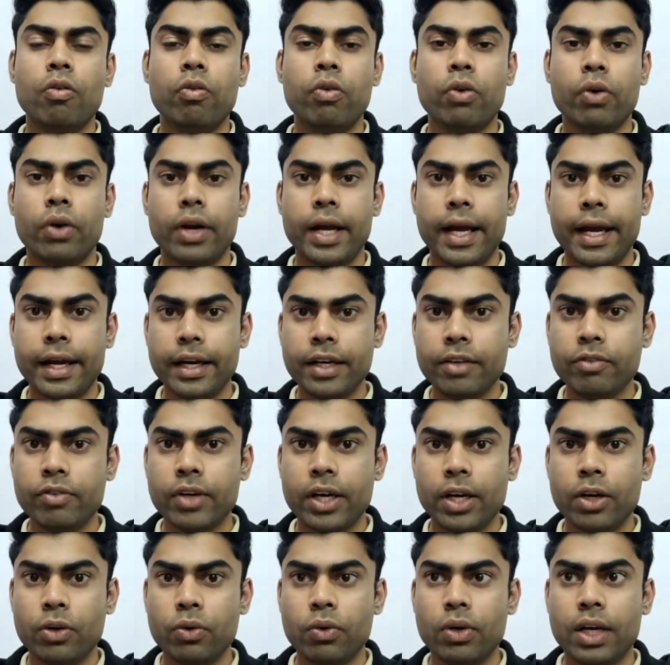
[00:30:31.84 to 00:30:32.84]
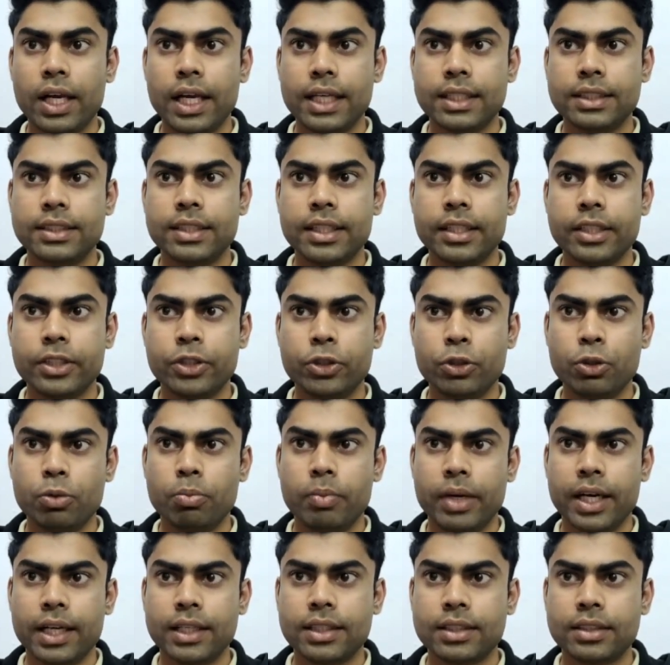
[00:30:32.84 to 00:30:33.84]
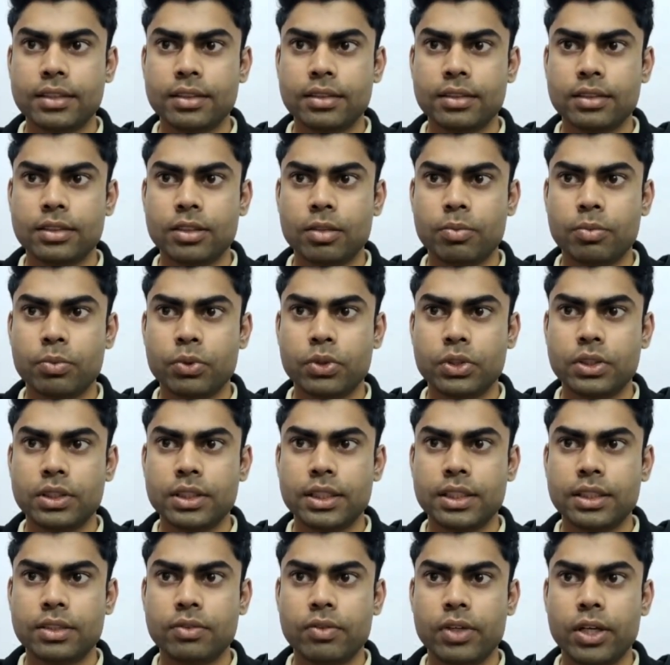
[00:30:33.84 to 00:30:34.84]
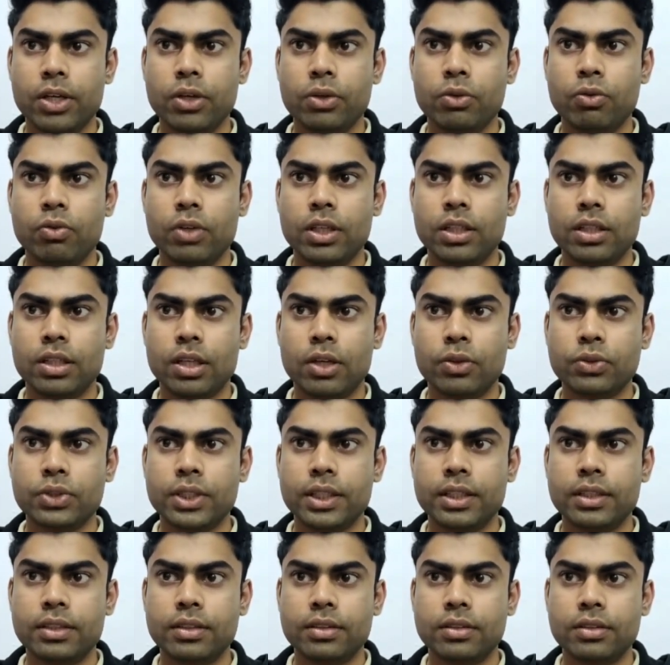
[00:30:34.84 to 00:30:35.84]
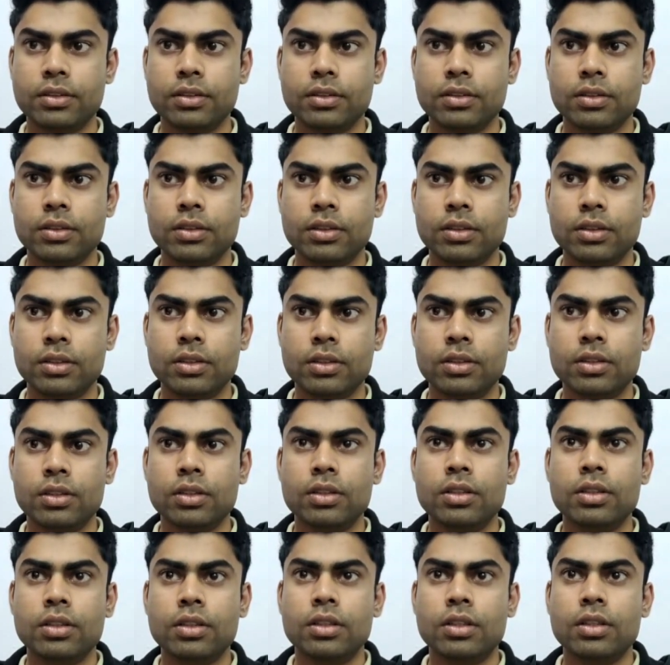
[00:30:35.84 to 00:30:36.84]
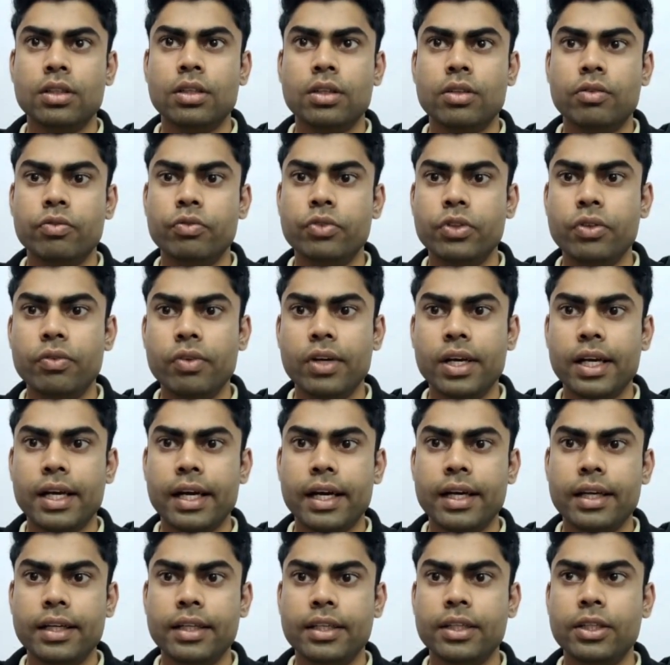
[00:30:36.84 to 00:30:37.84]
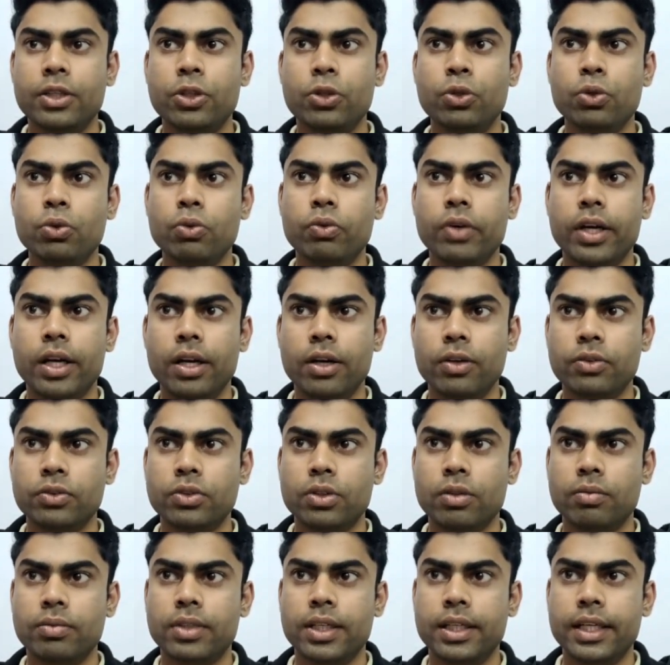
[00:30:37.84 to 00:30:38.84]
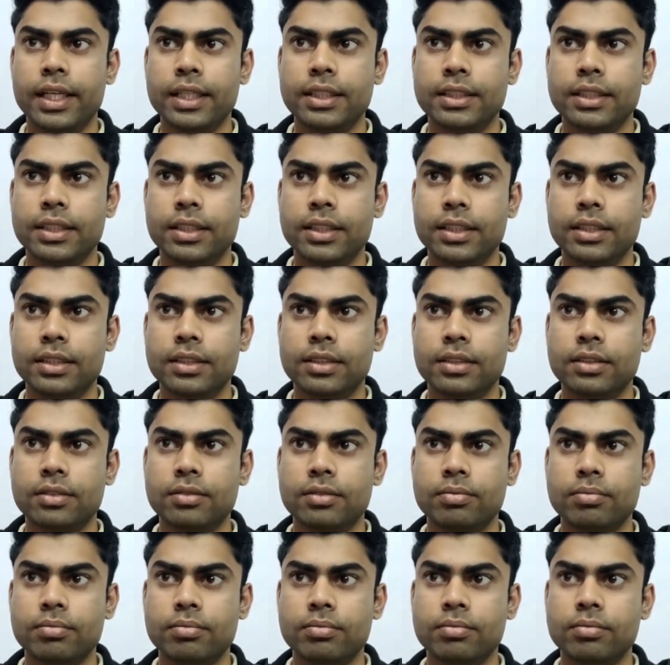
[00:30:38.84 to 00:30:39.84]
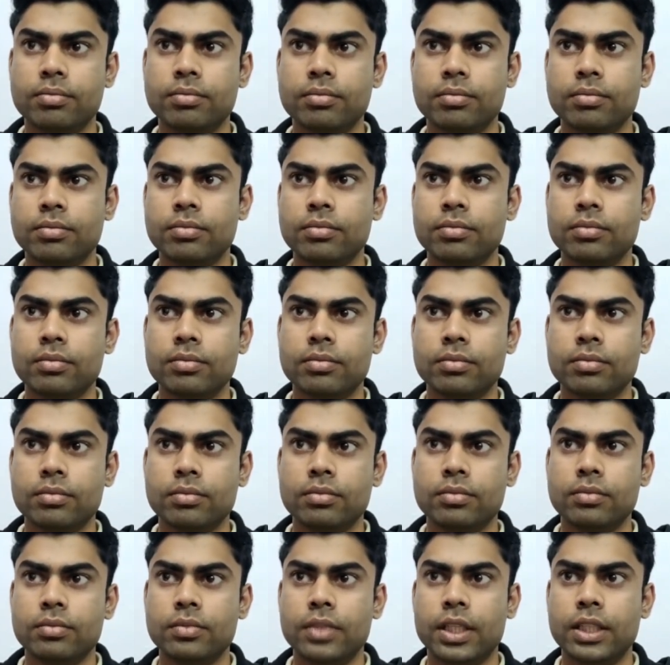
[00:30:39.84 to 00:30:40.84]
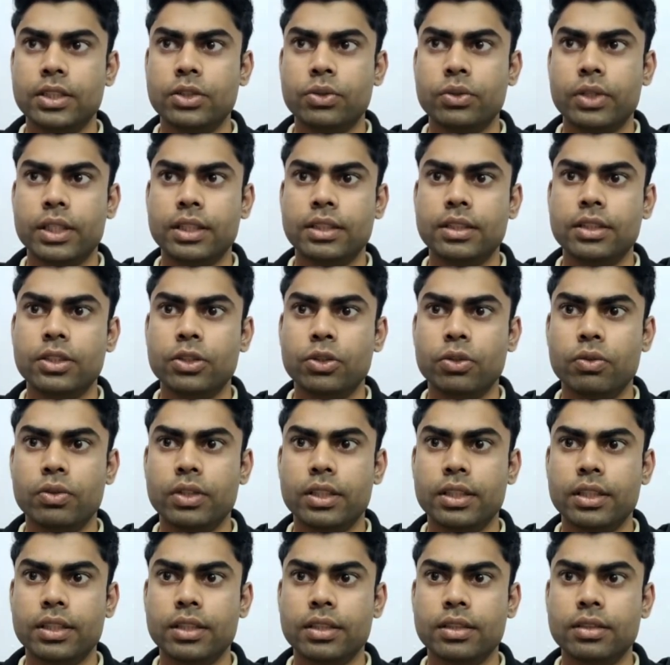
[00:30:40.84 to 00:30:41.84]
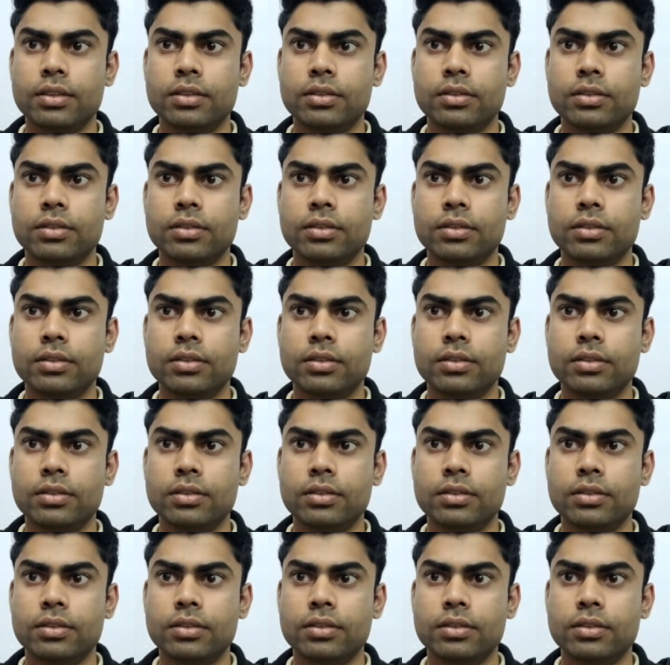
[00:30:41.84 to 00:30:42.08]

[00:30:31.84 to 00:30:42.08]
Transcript: For any value less than Q max, suppose this value 1000, we will get two values of the densities, as you can see over here.